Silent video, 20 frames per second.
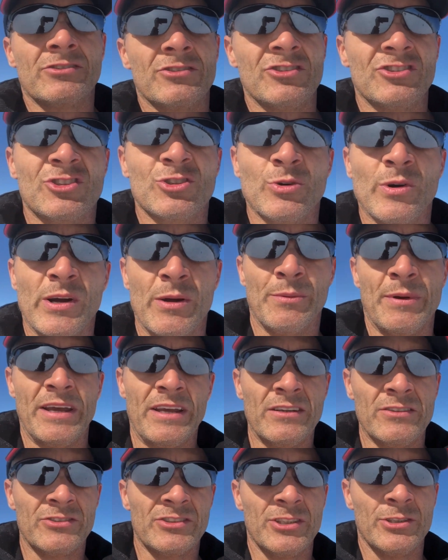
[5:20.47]
the square
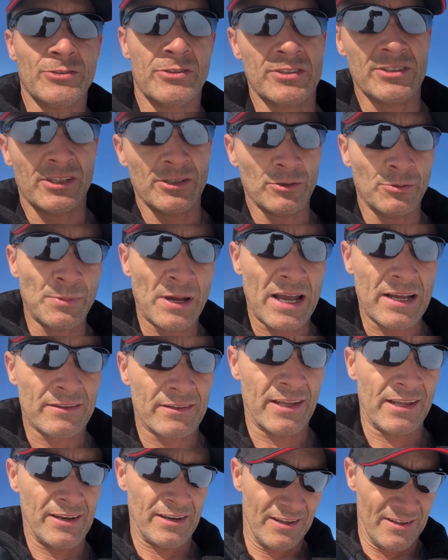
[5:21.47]
bales they used to do back
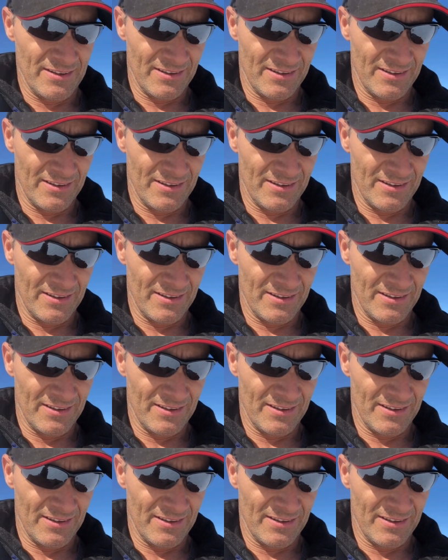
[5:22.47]
then.